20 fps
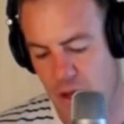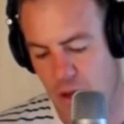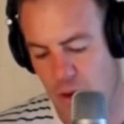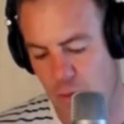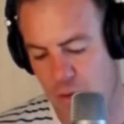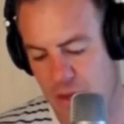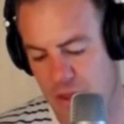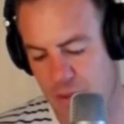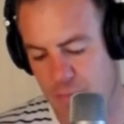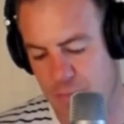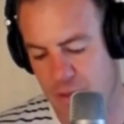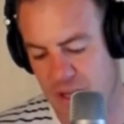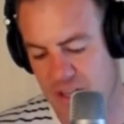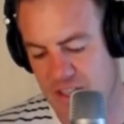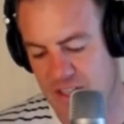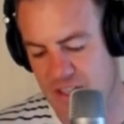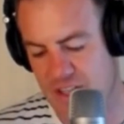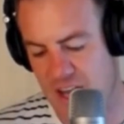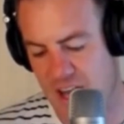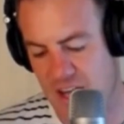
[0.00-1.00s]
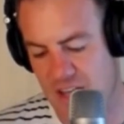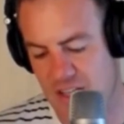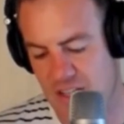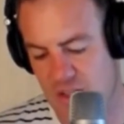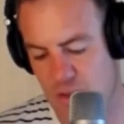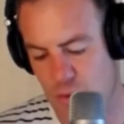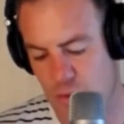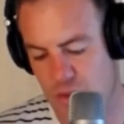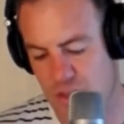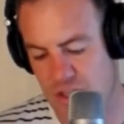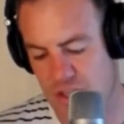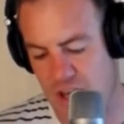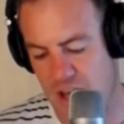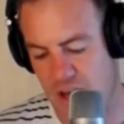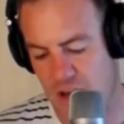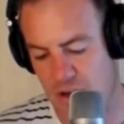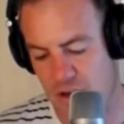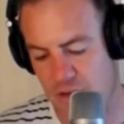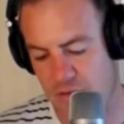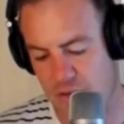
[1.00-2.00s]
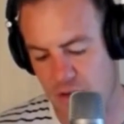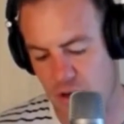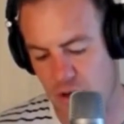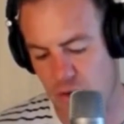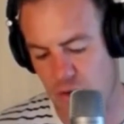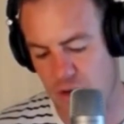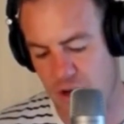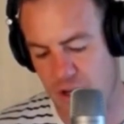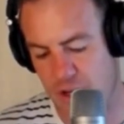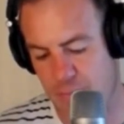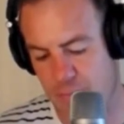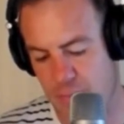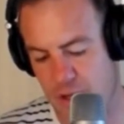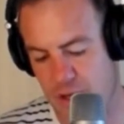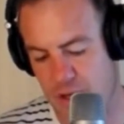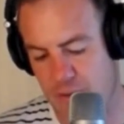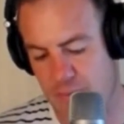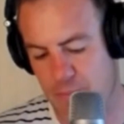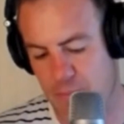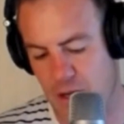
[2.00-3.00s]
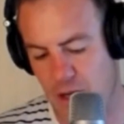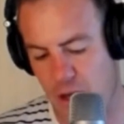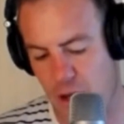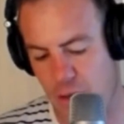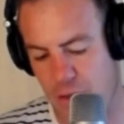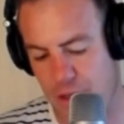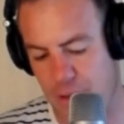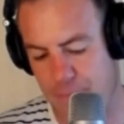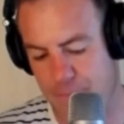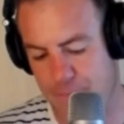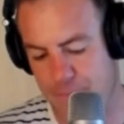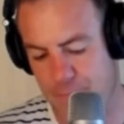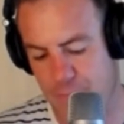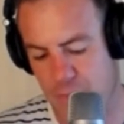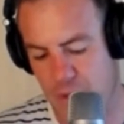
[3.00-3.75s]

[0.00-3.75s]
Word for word: when the big stag sauntered out of a creek bed below them.